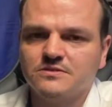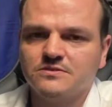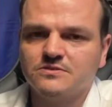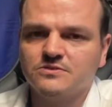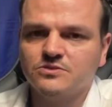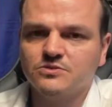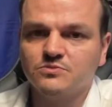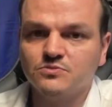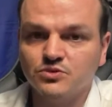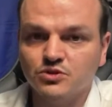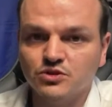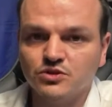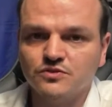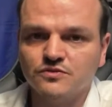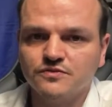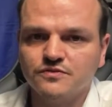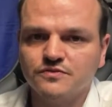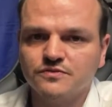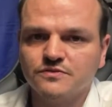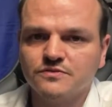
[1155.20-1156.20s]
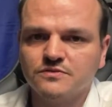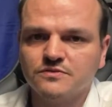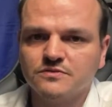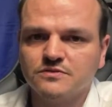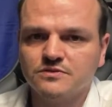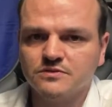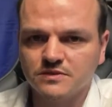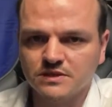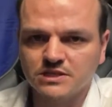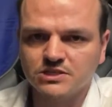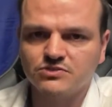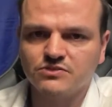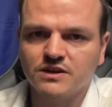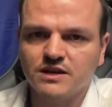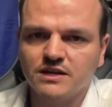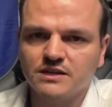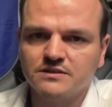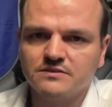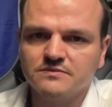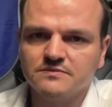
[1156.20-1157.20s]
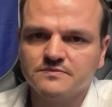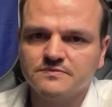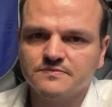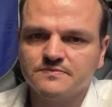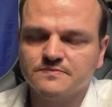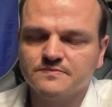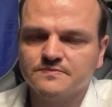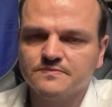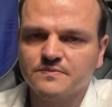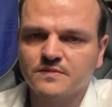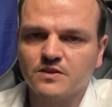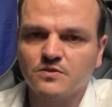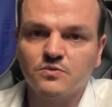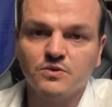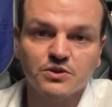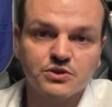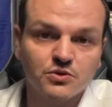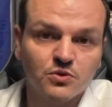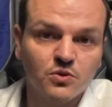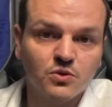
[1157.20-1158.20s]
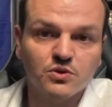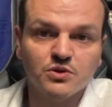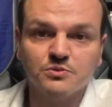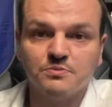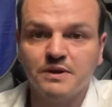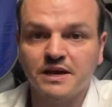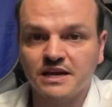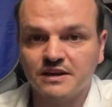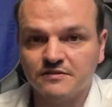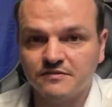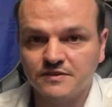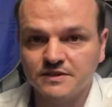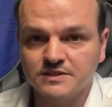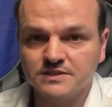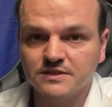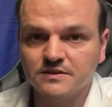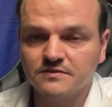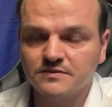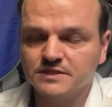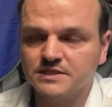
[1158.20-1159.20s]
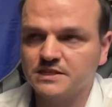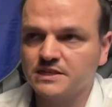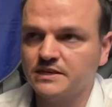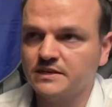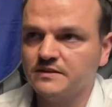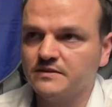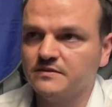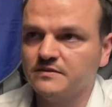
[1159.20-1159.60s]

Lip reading: move to Israel with all the benefits, obviously.